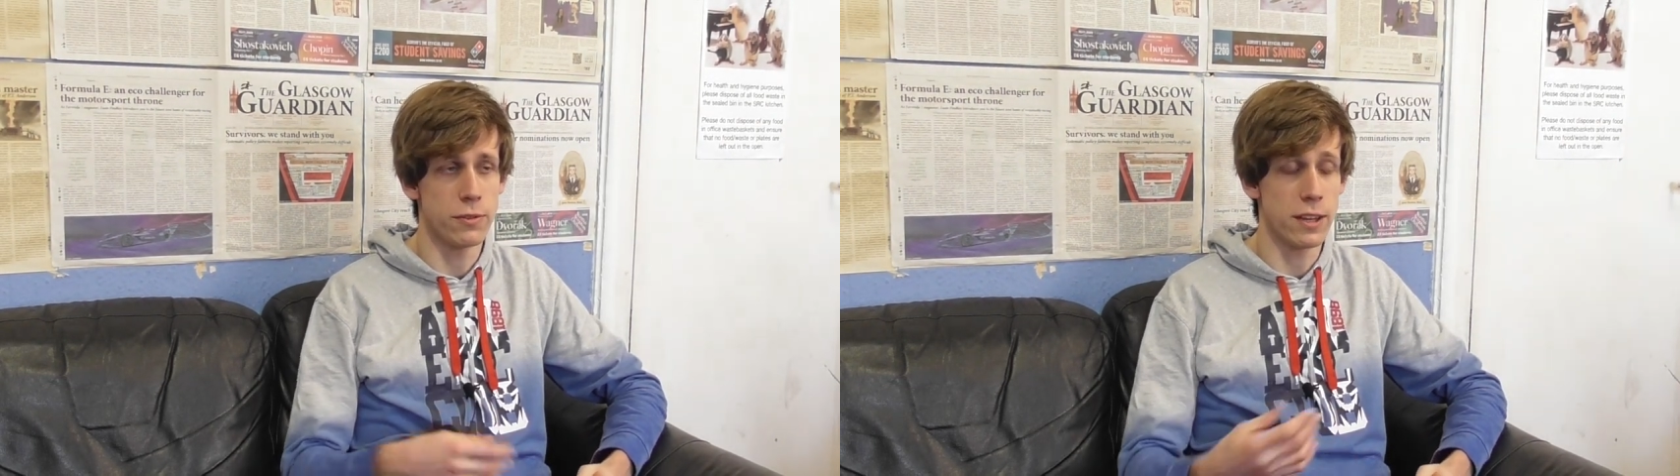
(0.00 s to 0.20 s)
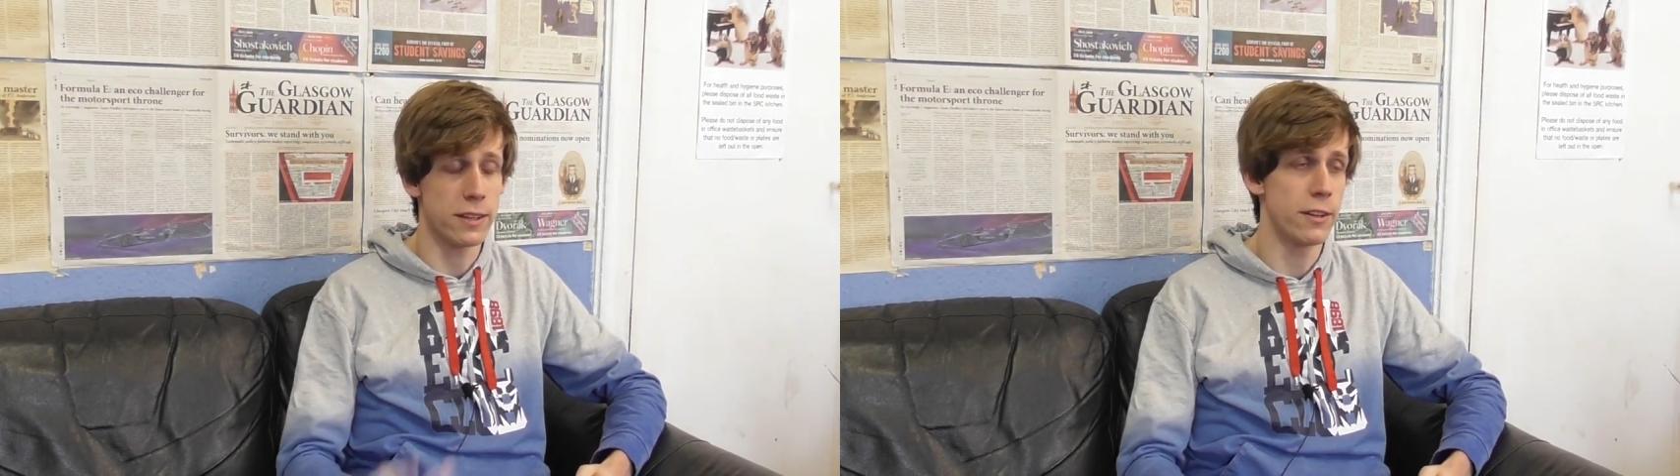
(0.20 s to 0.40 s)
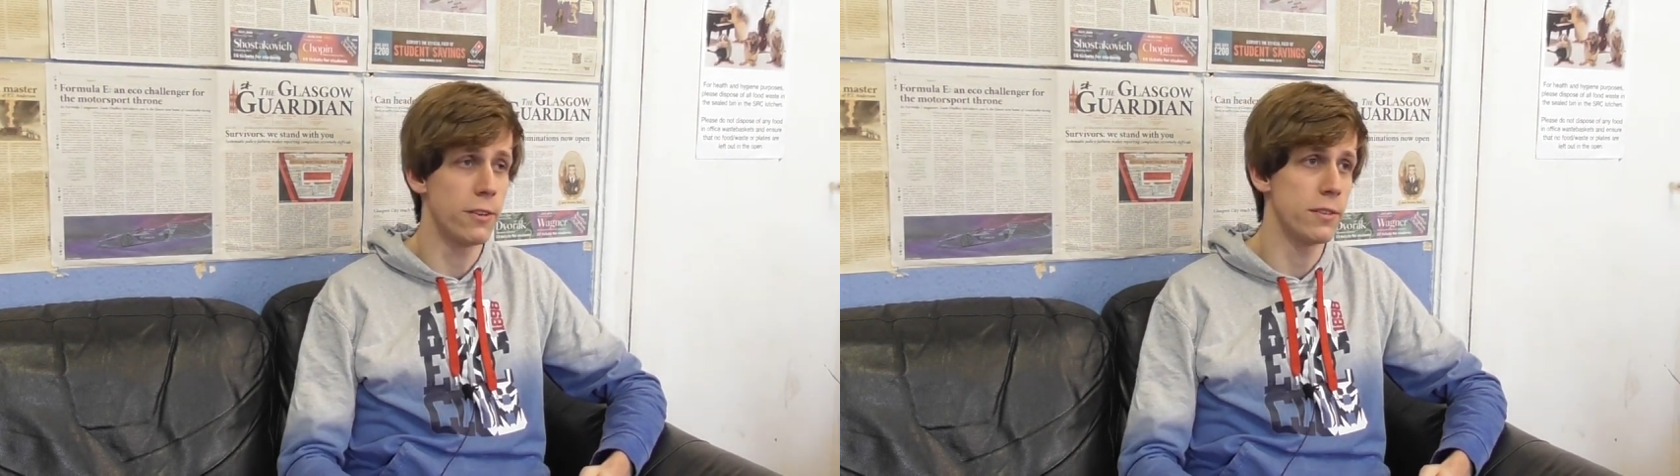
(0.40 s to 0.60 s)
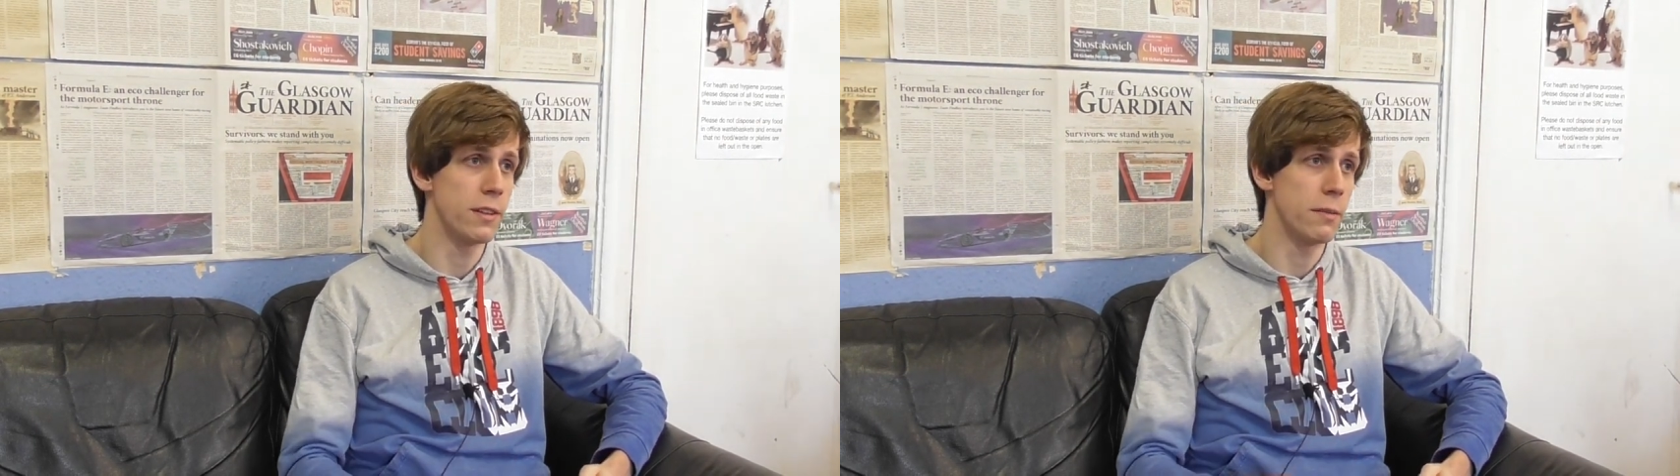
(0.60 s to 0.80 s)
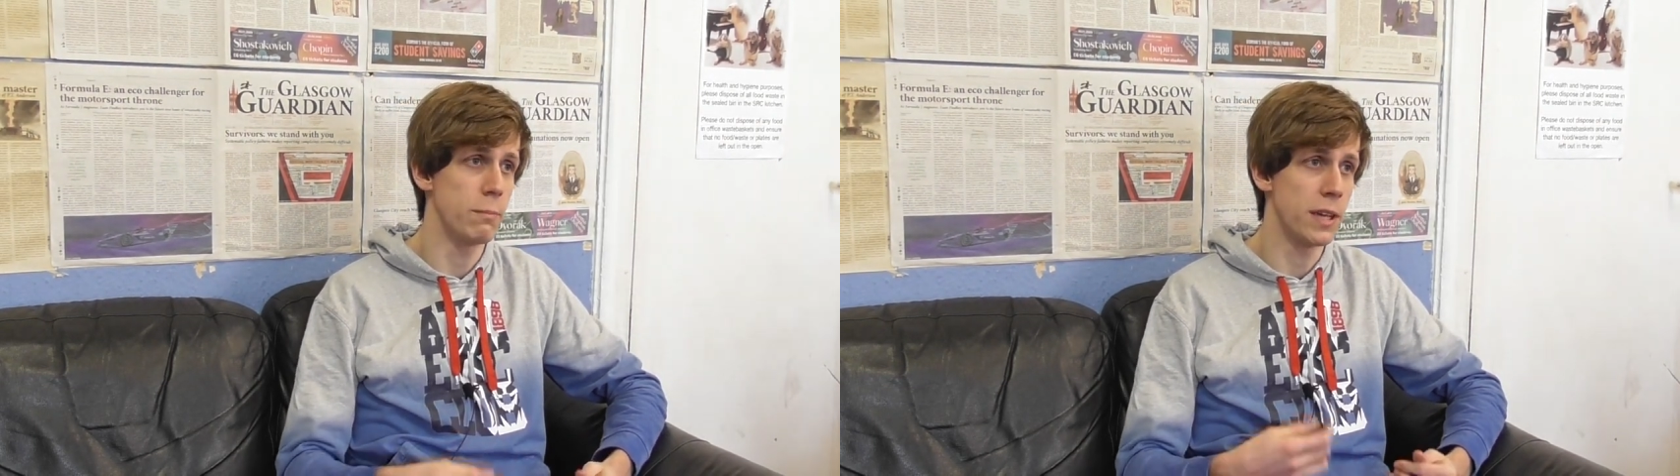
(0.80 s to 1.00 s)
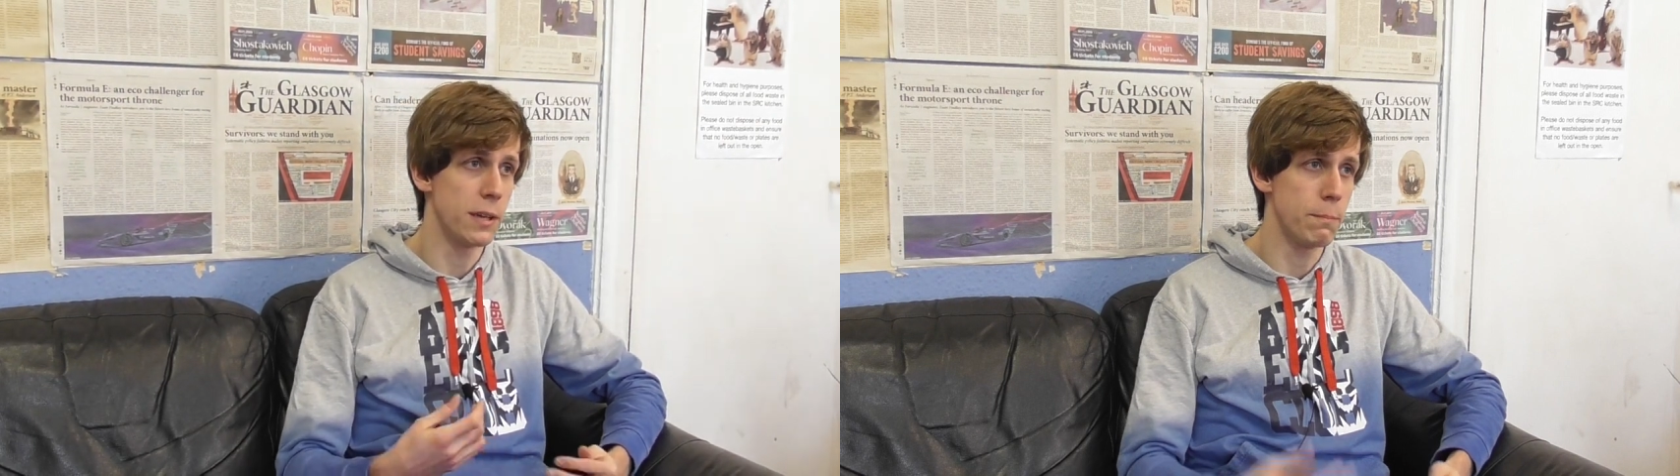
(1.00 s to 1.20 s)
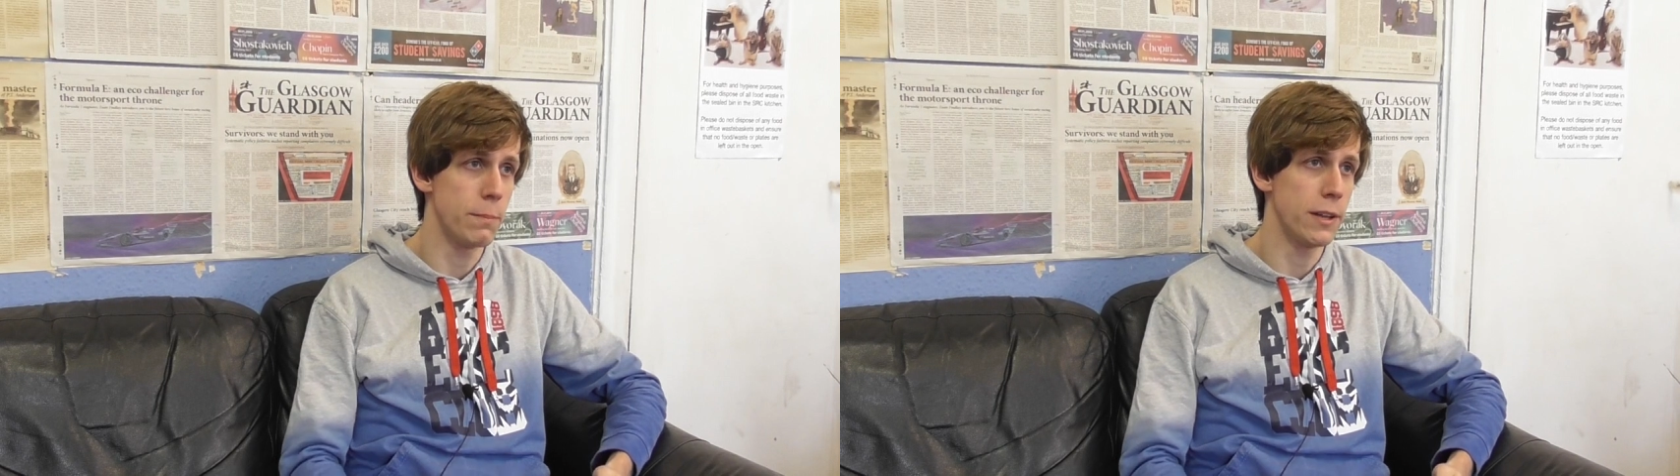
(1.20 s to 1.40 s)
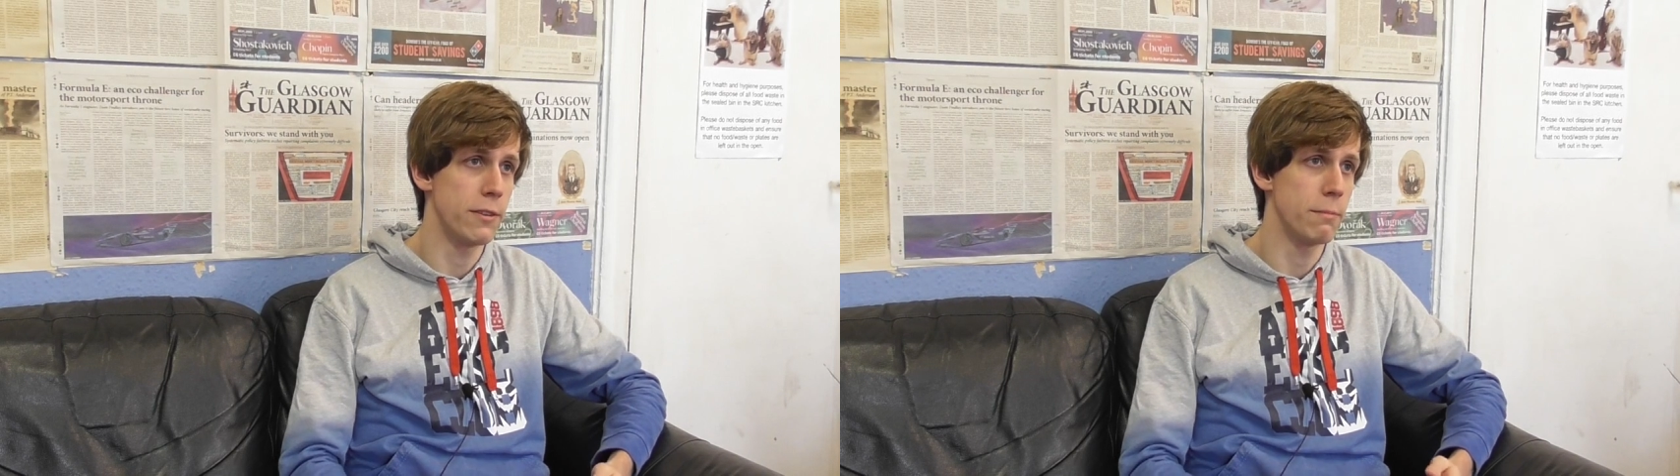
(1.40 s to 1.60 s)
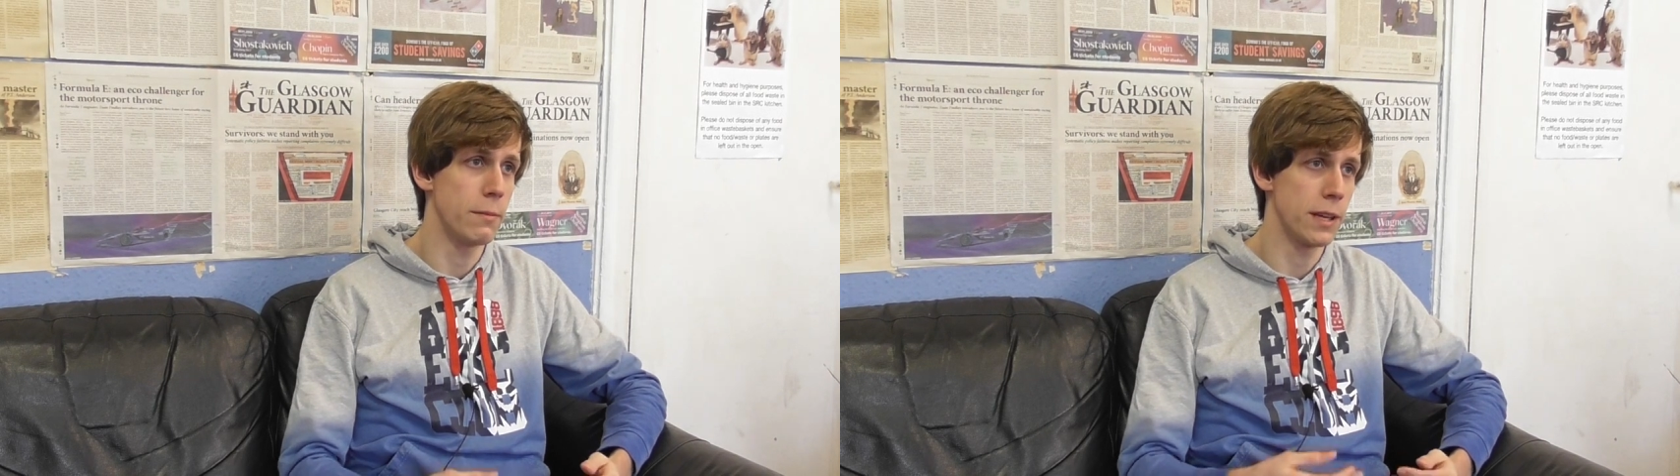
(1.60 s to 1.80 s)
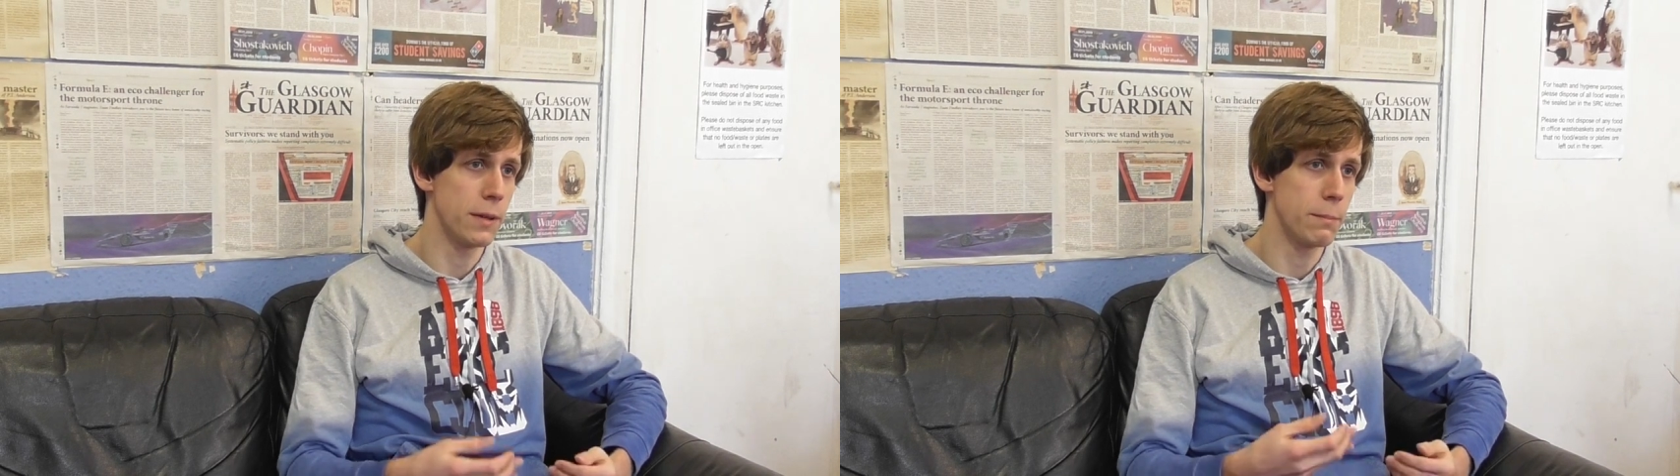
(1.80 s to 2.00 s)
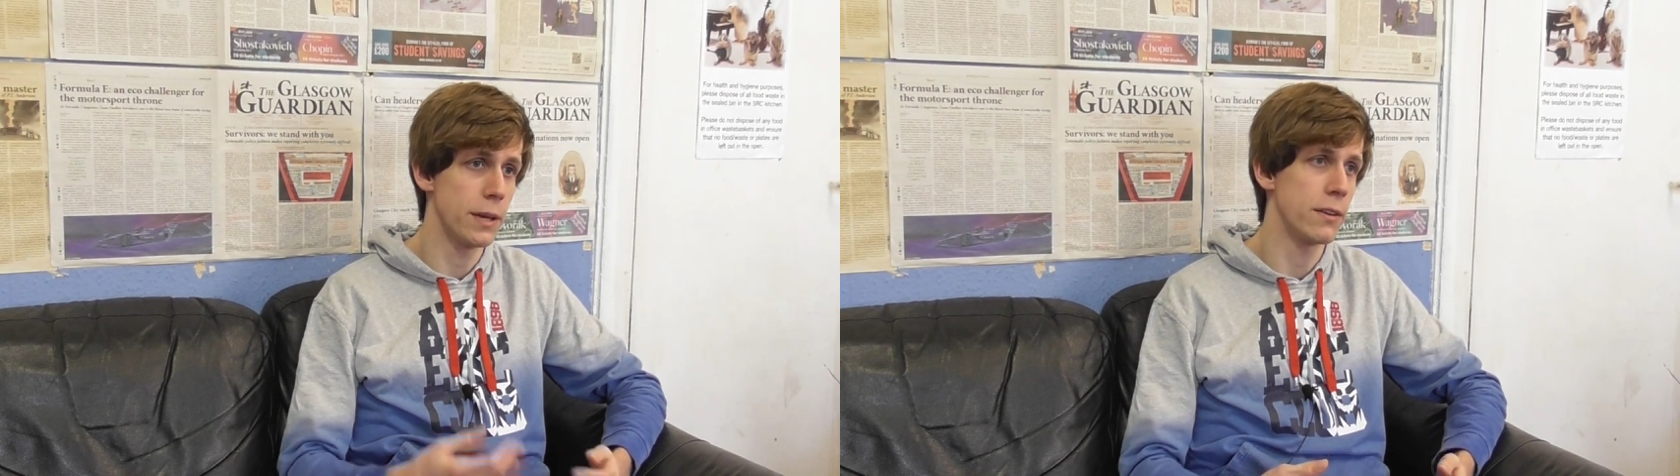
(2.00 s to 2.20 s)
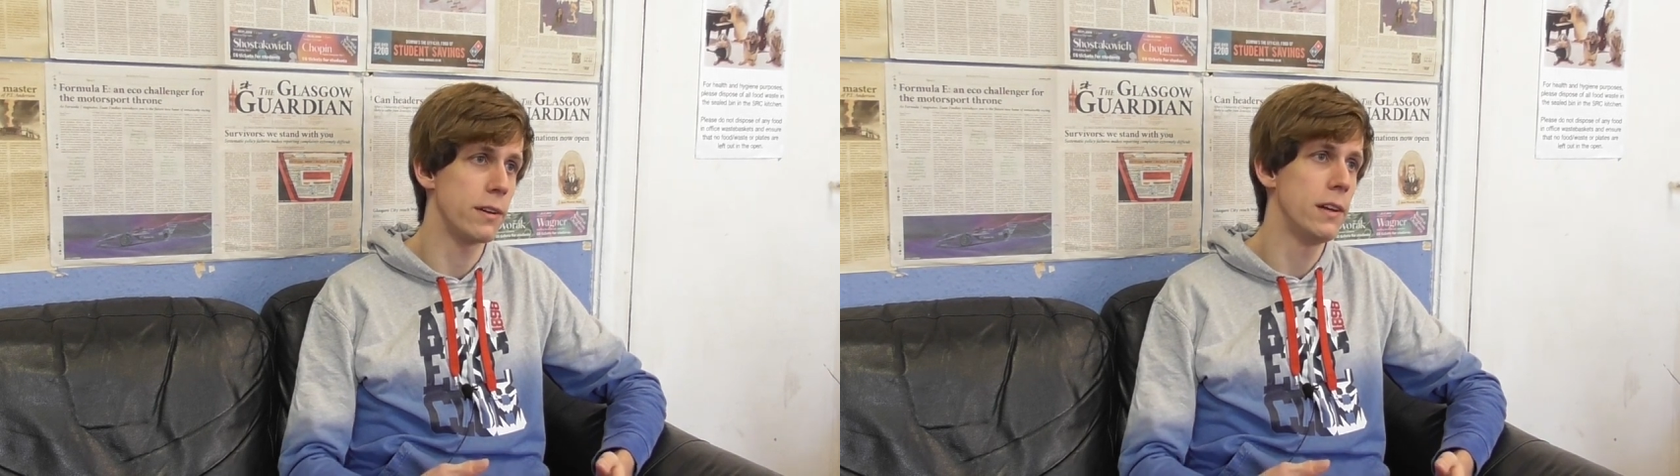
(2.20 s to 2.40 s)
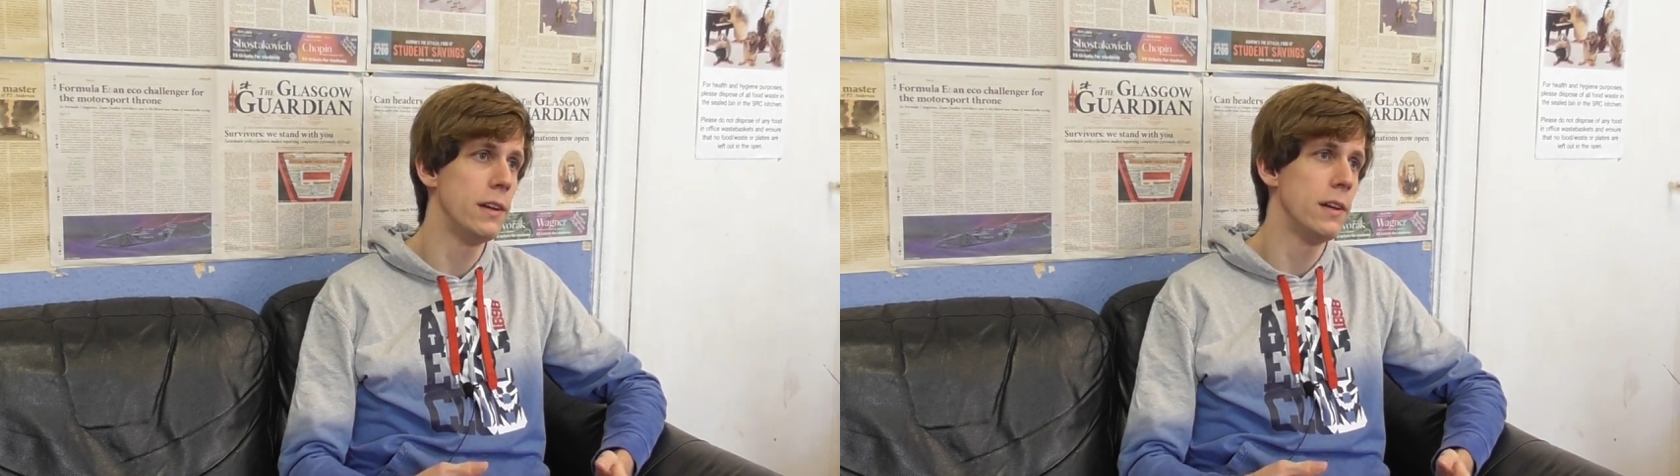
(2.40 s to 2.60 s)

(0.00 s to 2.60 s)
take that on and make it better and make it bigger.